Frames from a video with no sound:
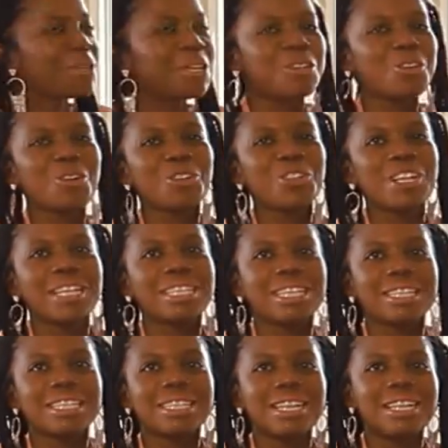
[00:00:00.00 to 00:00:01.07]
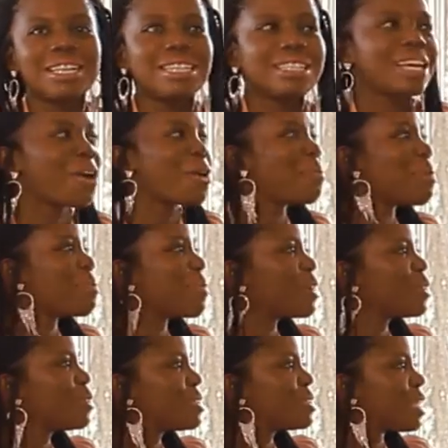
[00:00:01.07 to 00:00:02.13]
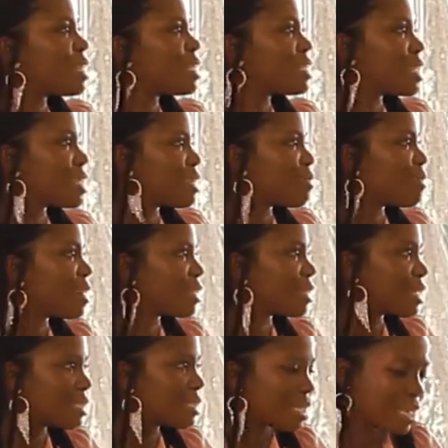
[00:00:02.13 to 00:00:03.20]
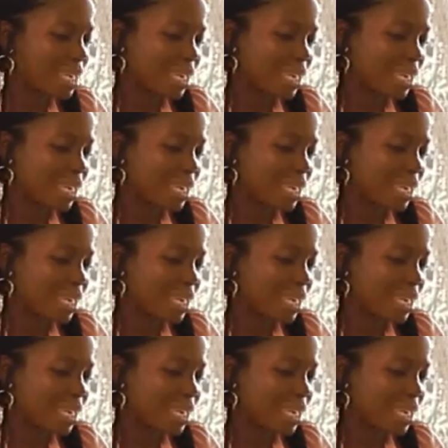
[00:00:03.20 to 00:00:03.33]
been your greatest challenge? I remember you telling us the fact that